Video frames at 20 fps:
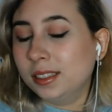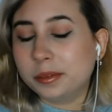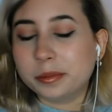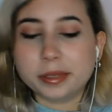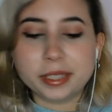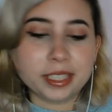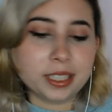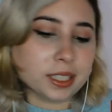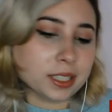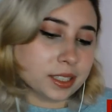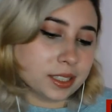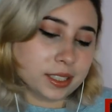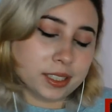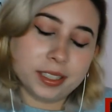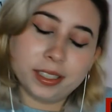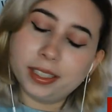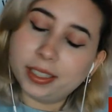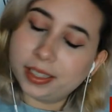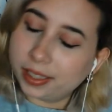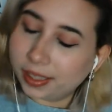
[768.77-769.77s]
Rick.
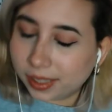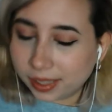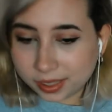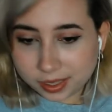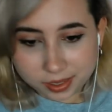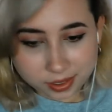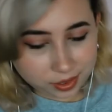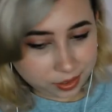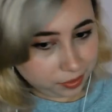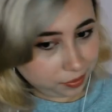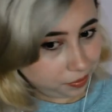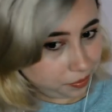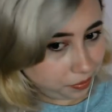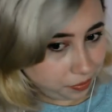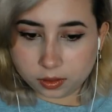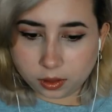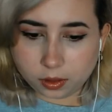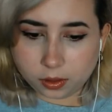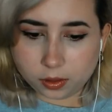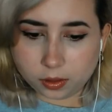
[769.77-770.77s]

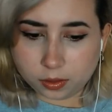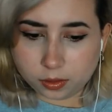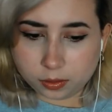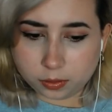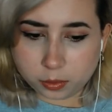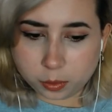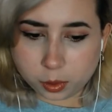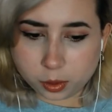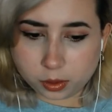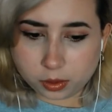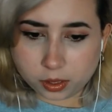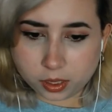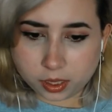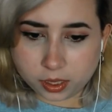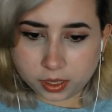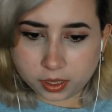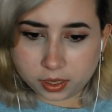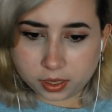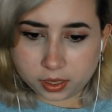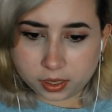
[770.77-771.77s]
Oh,
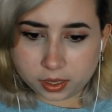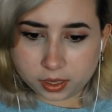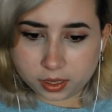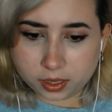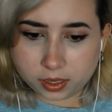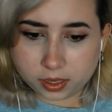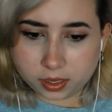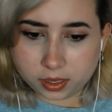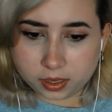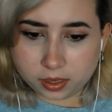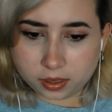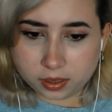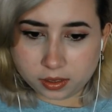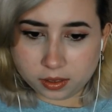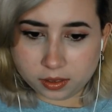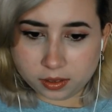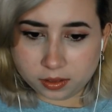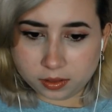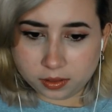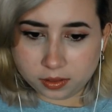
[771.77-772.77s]
Morgan.
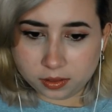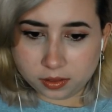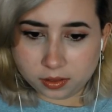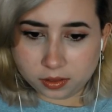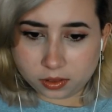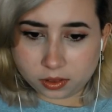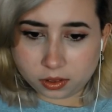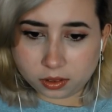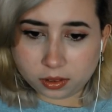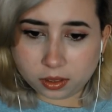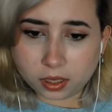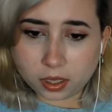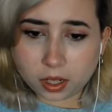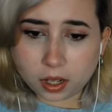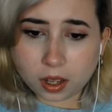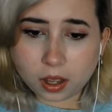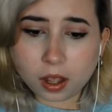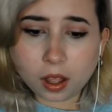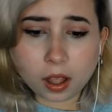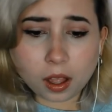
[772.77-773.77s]
You need a
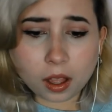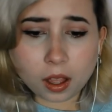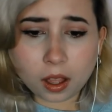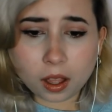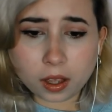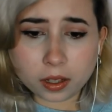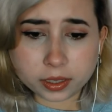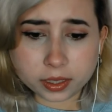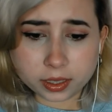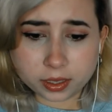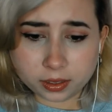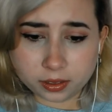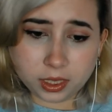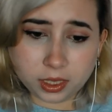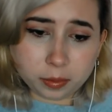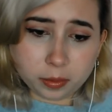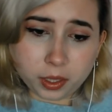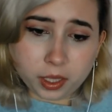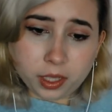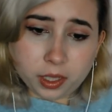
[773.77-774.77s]
hug.
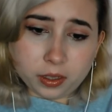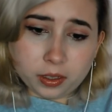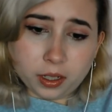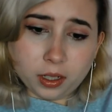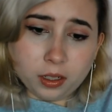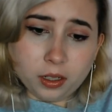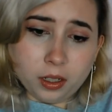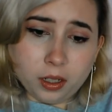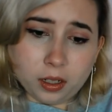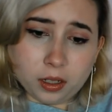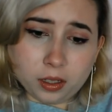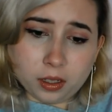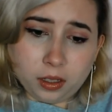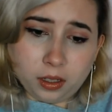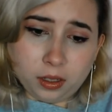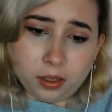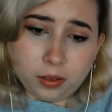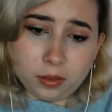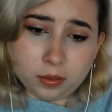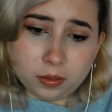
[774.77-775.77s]
Come here, I'll hug
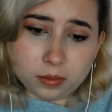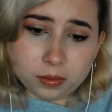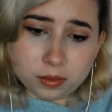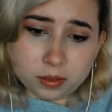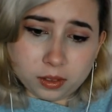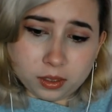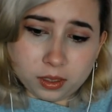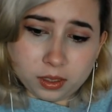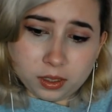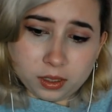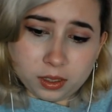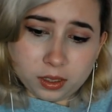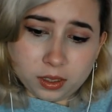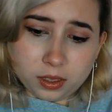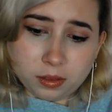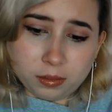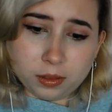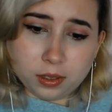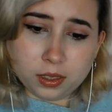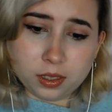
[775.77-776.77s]
you.
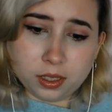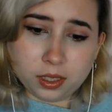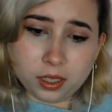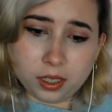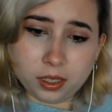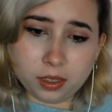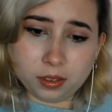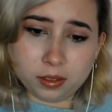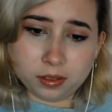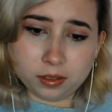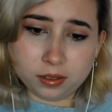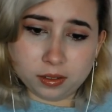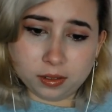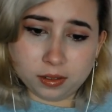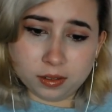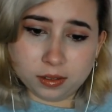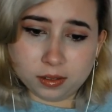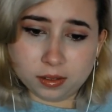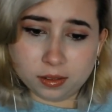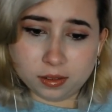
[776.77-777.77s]
We'll clean
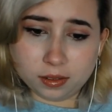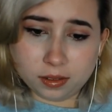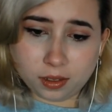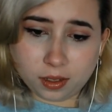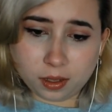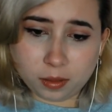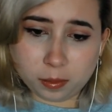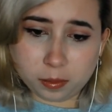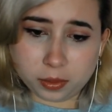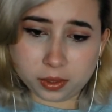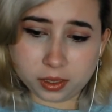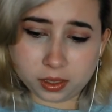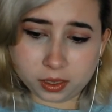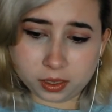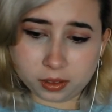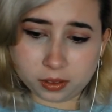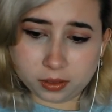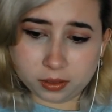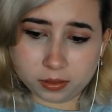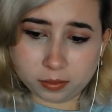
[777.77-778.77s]
up a
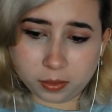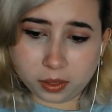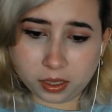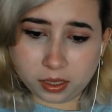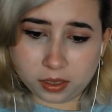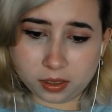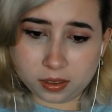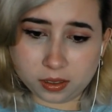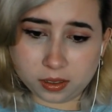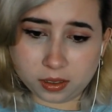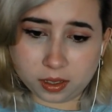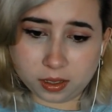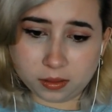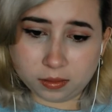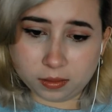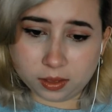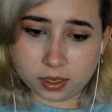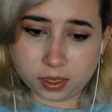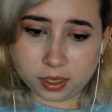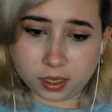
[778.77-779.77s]
little. I don't
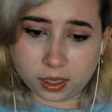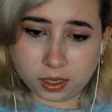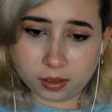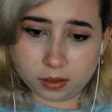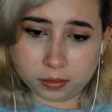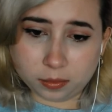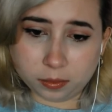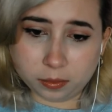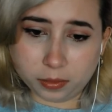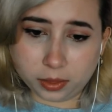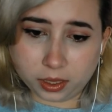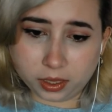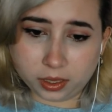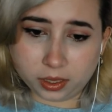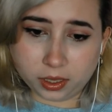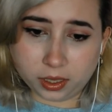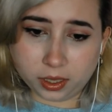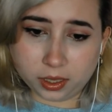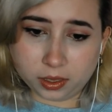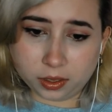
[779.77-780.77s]
want to get all
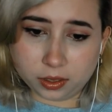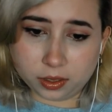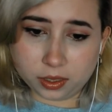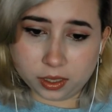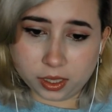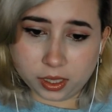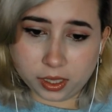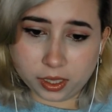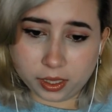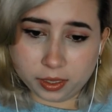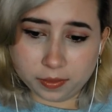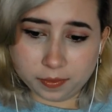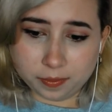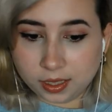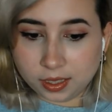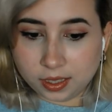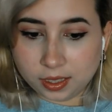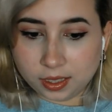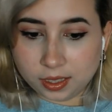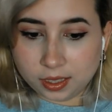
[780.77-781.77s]
bloody and
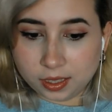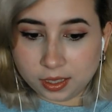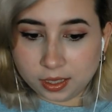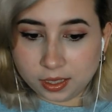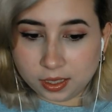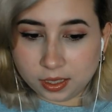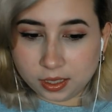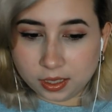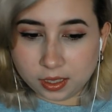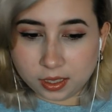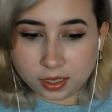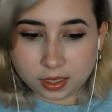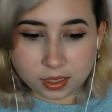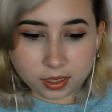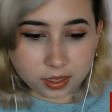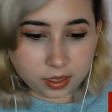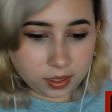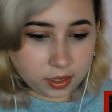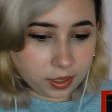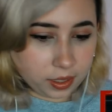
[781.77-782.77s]
dirty. Holy
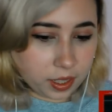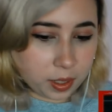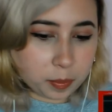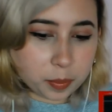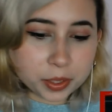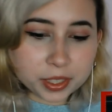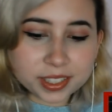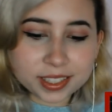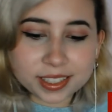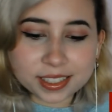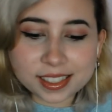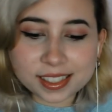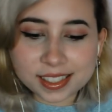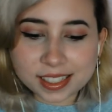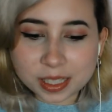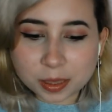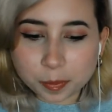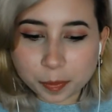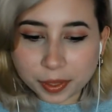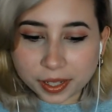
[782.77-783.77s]
hell. Did he put the
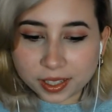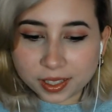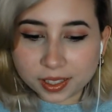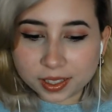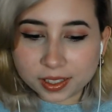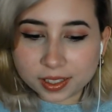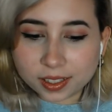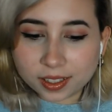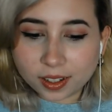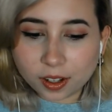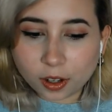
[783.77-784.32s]
seatbelt